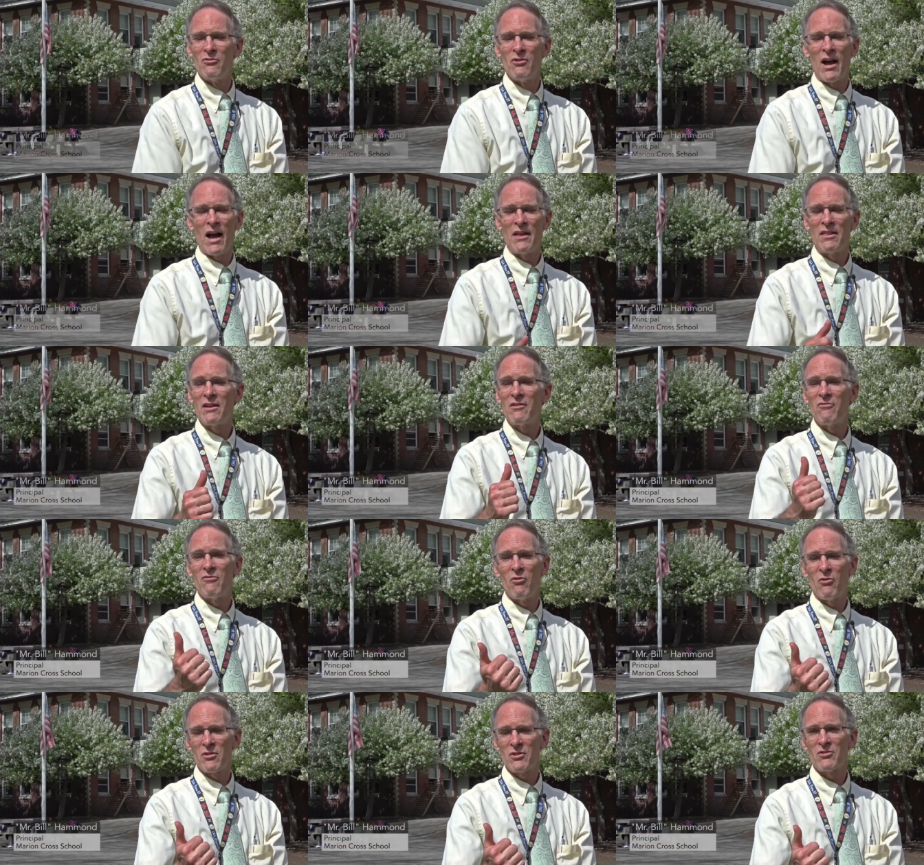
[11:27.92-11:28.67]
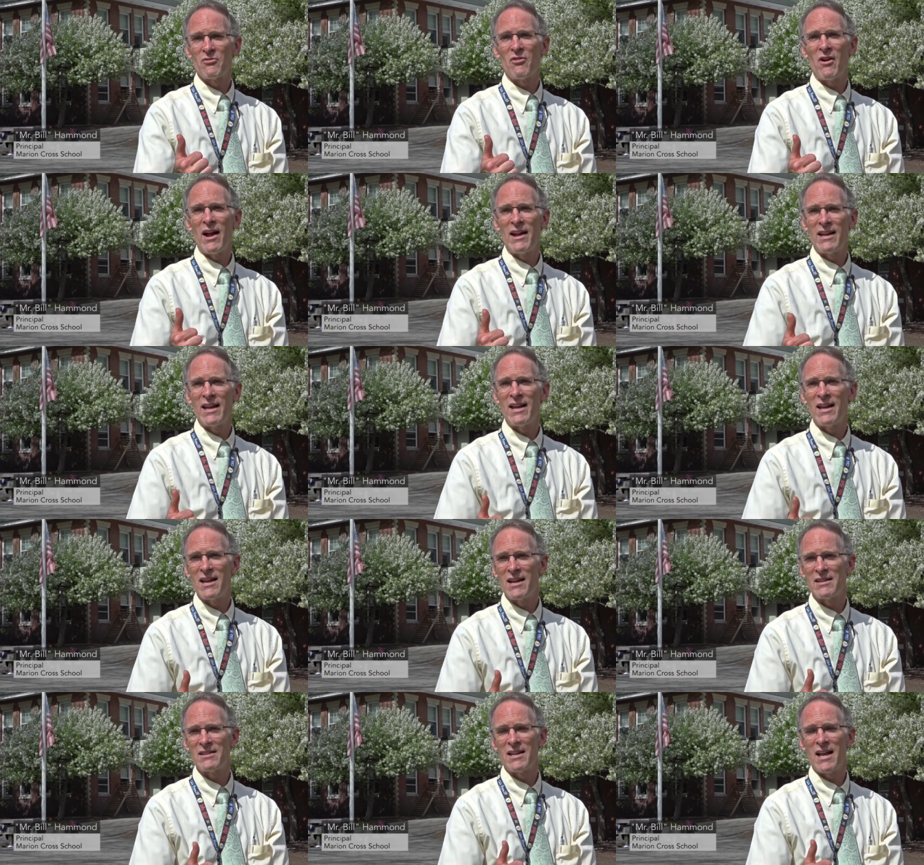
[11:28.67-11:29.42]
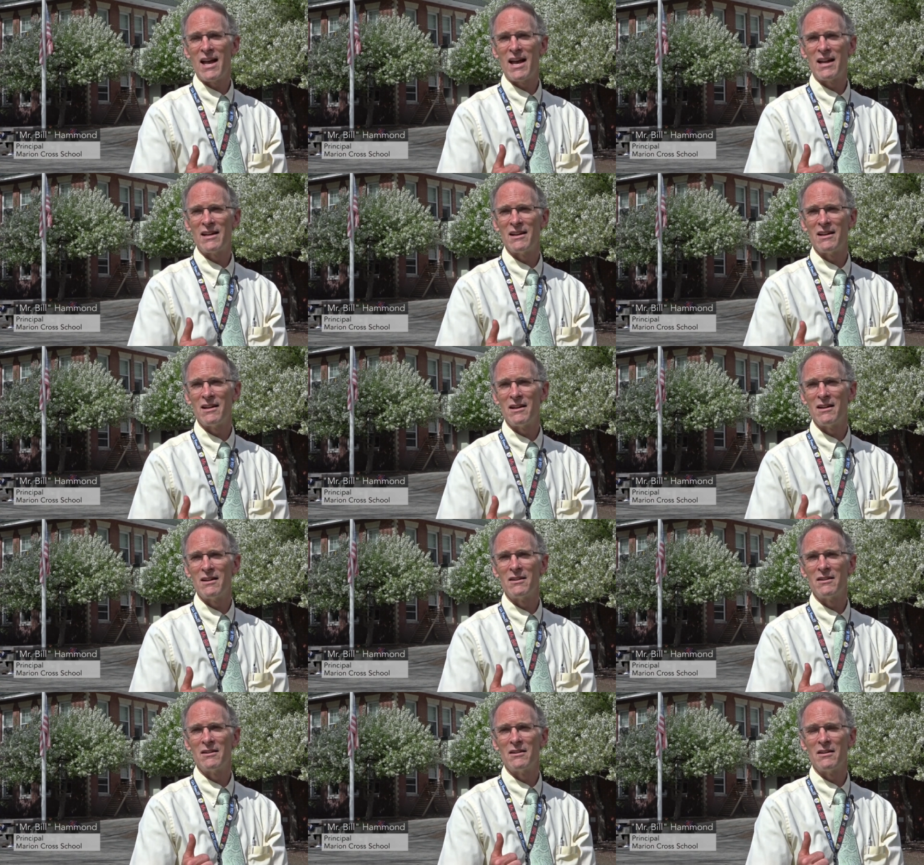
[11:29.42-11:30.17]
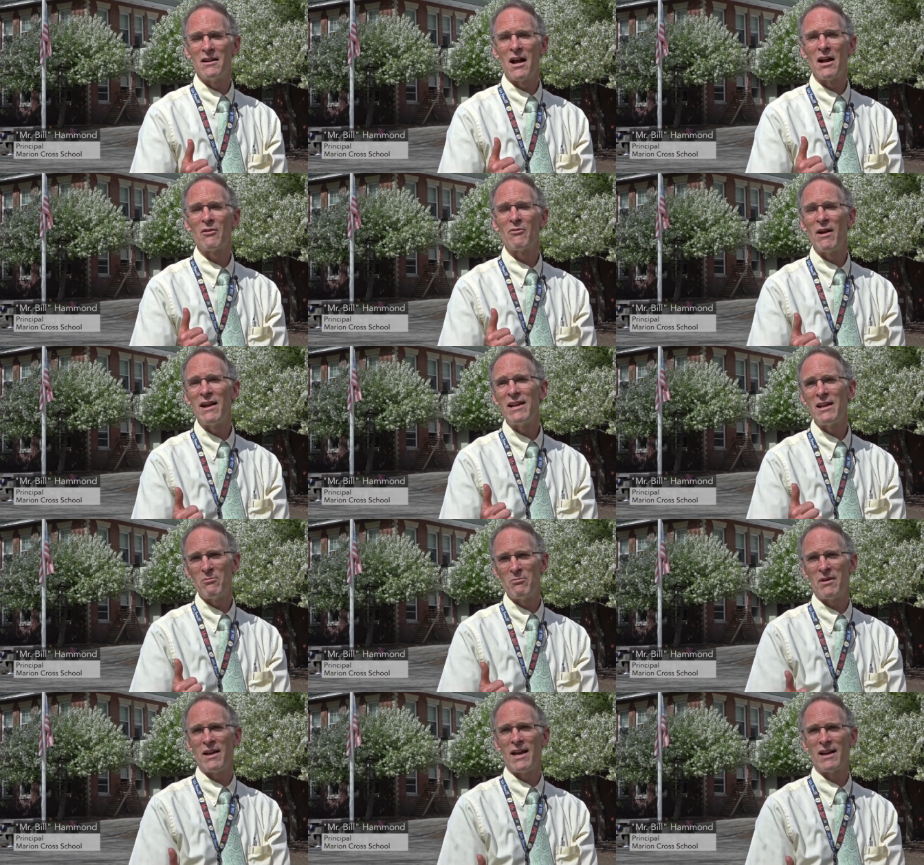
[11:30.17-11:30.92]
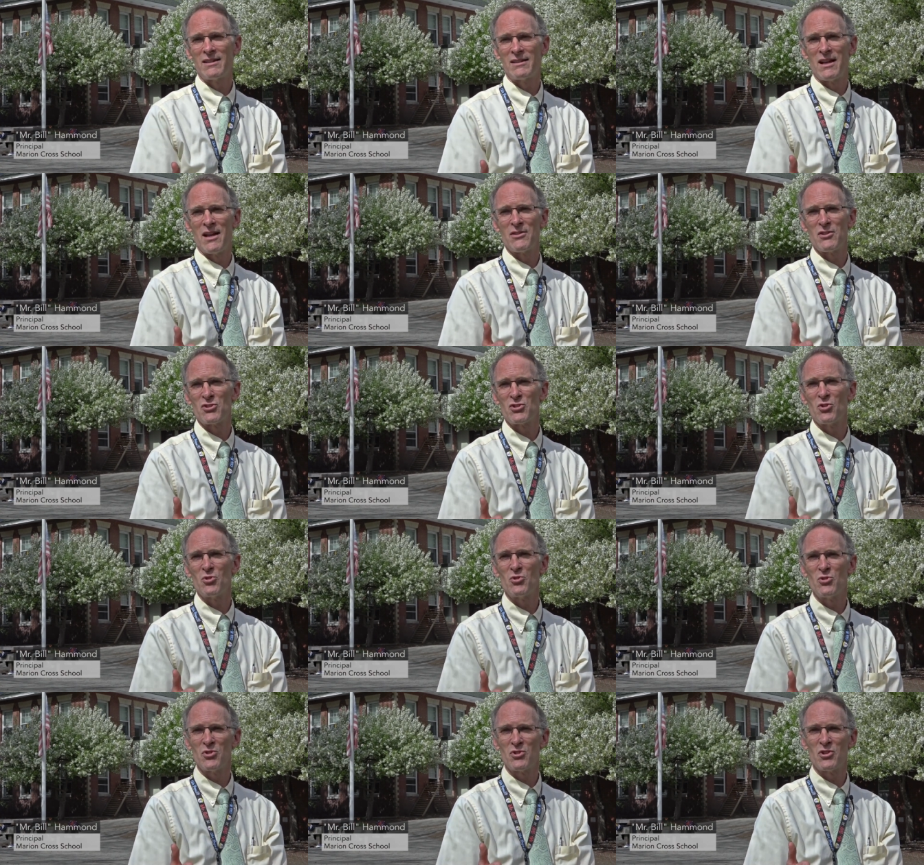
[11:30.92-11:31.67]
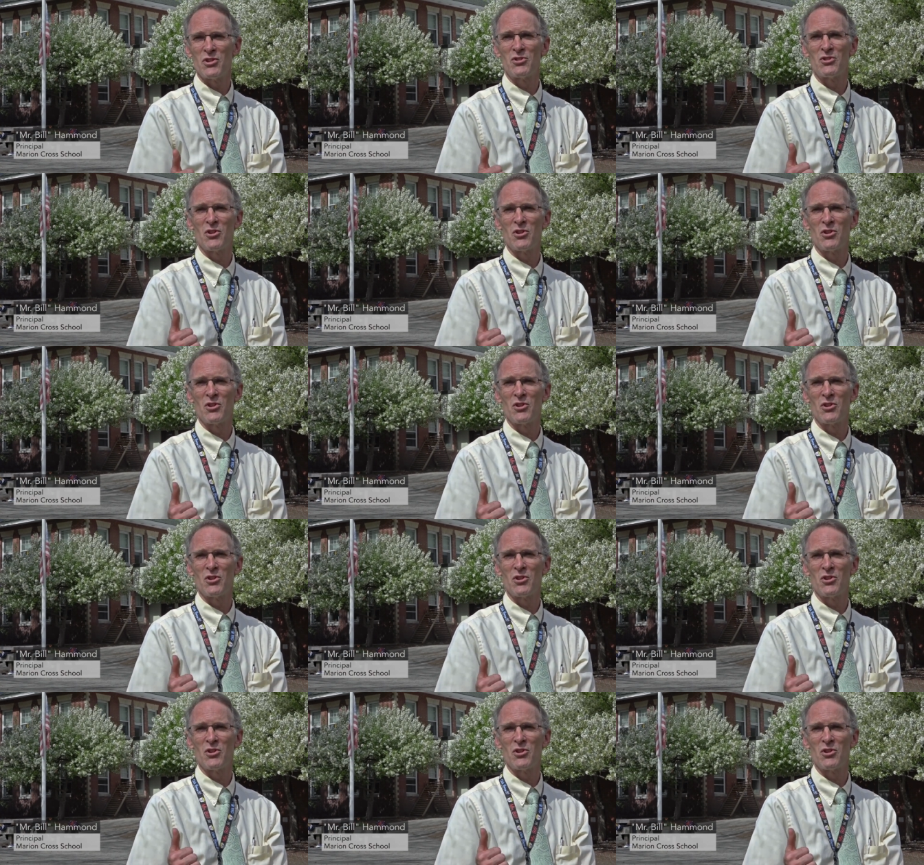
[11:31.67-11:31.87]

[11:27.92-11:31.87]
I think Forest Friday has had a, a, great impact on the students in